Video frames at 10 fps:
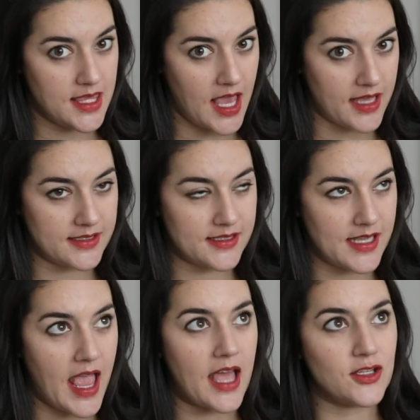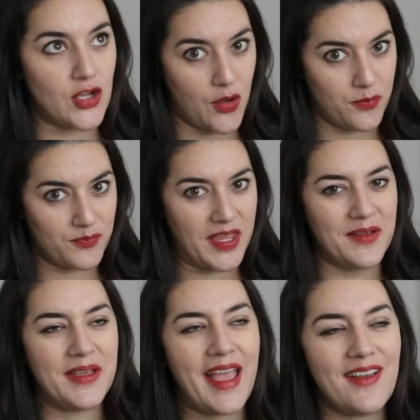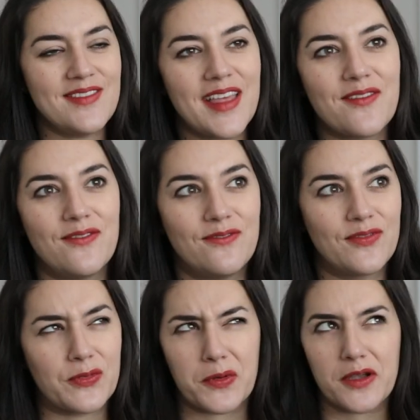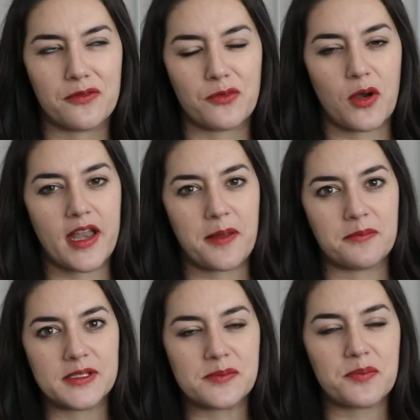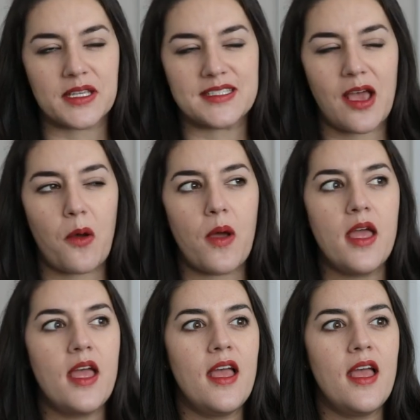Yes and no. We have, like, 3 or 4 names picked out.